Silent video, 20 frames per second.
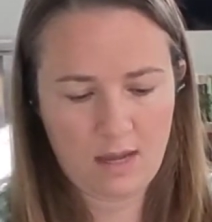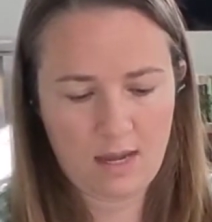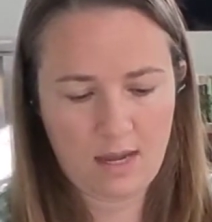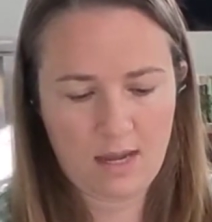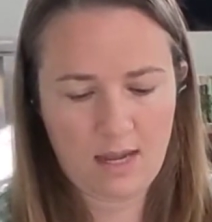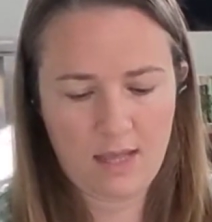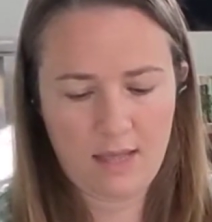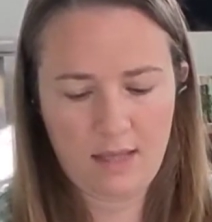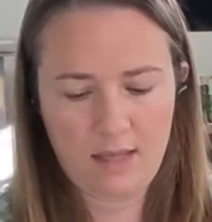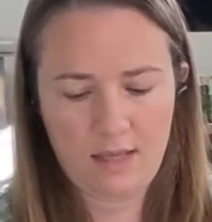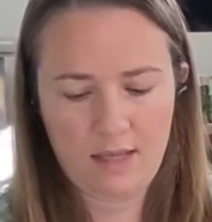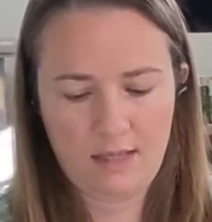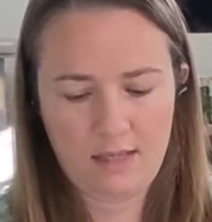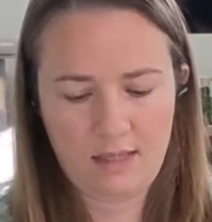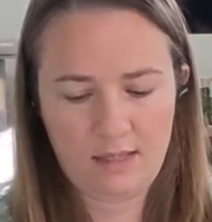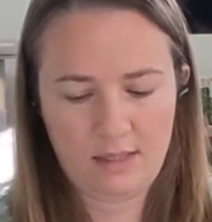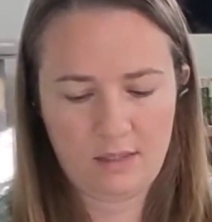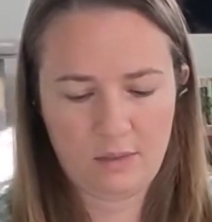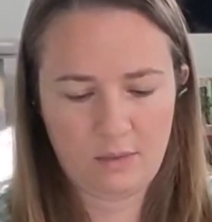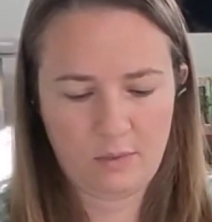And this
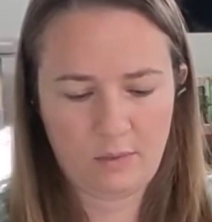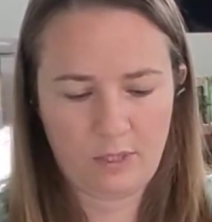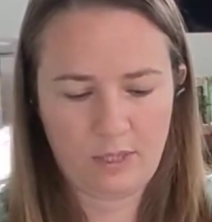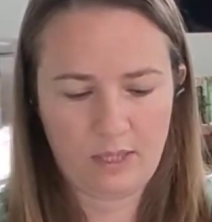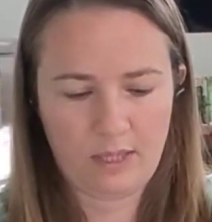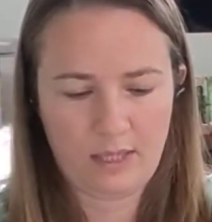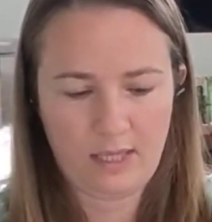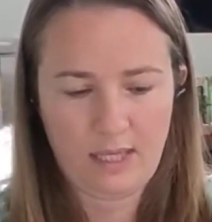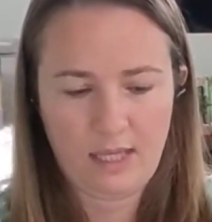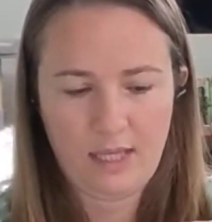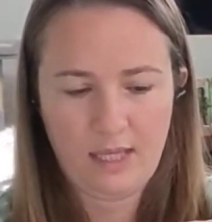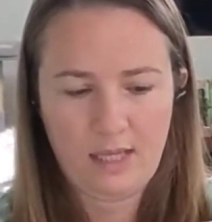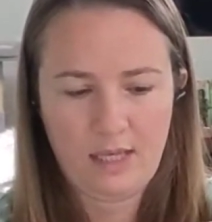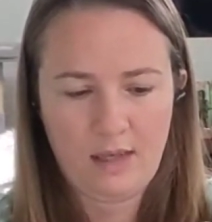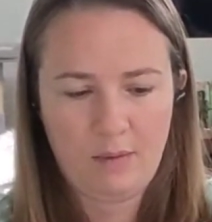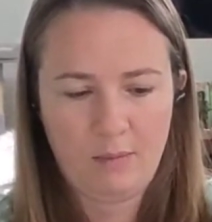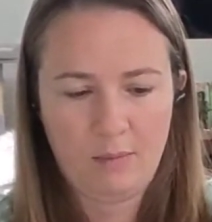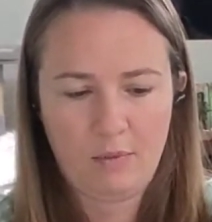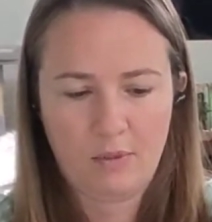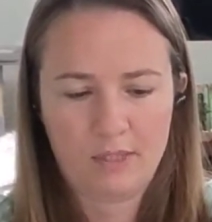is a really
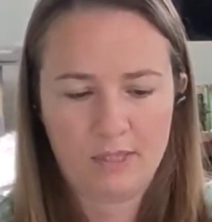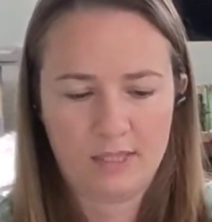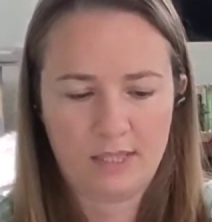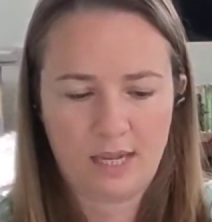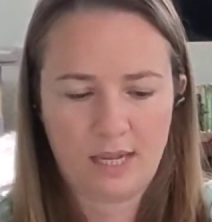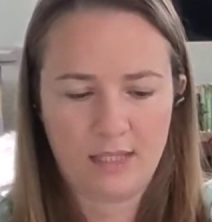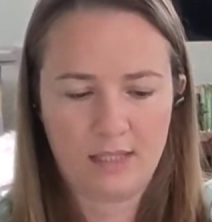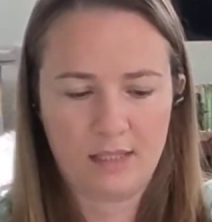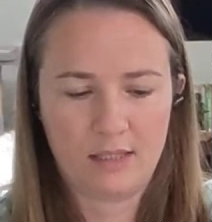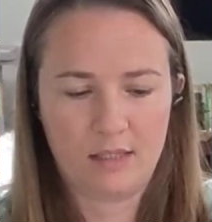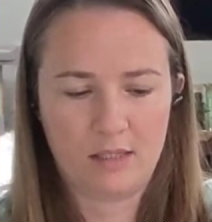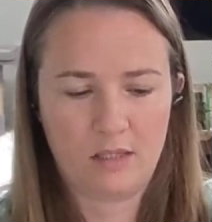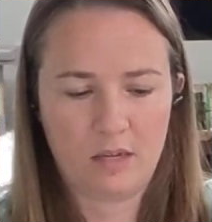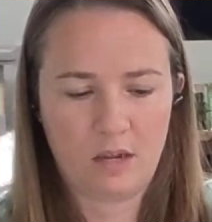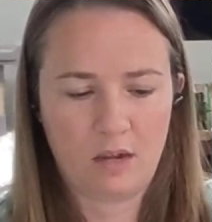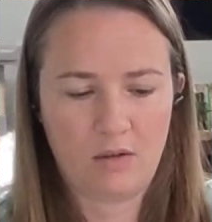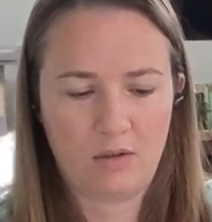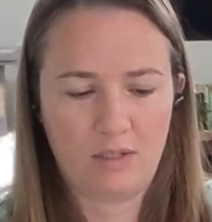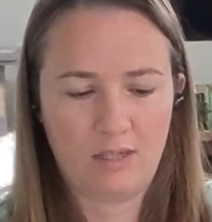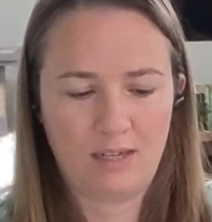imprecise
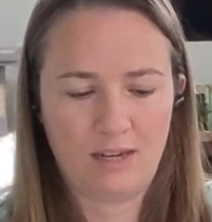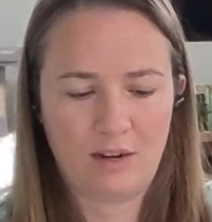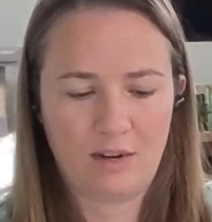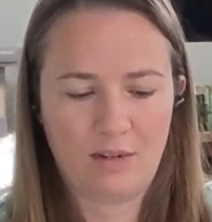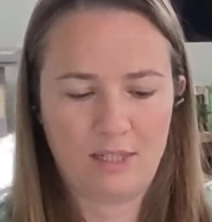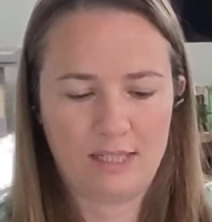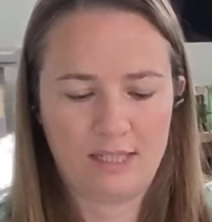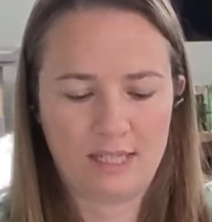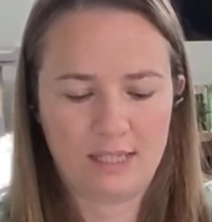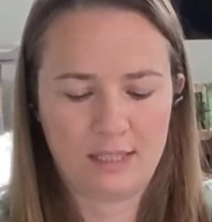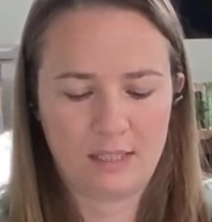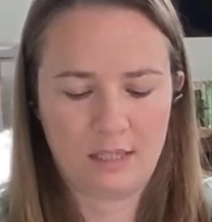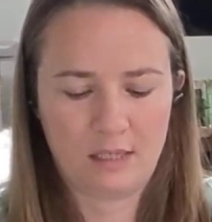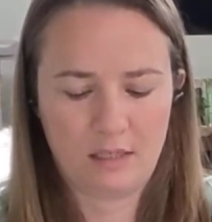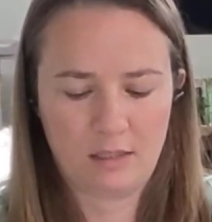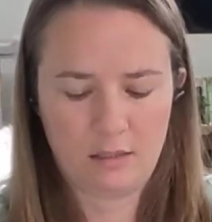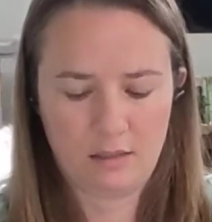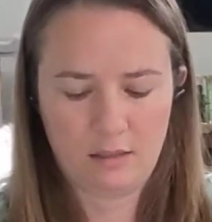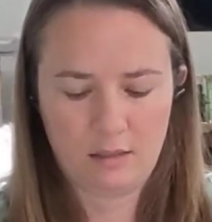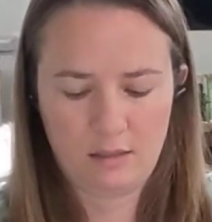dough. You know, it doesn't